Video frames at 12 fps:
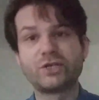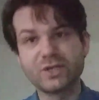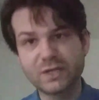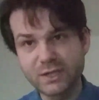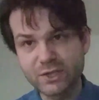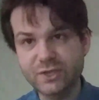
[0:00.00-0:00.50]

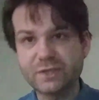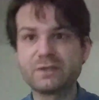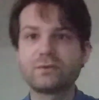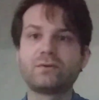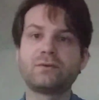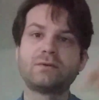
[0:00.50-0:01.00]
charged
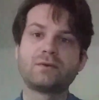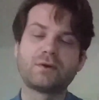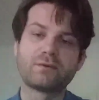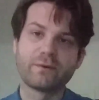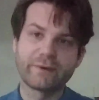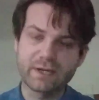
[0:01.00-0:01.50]
or
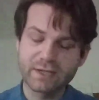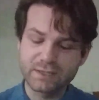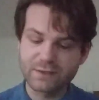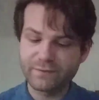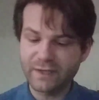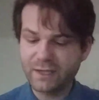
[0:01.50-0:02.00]
heroically
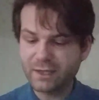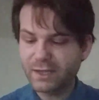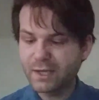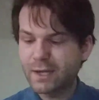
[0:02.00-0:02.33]
intervene,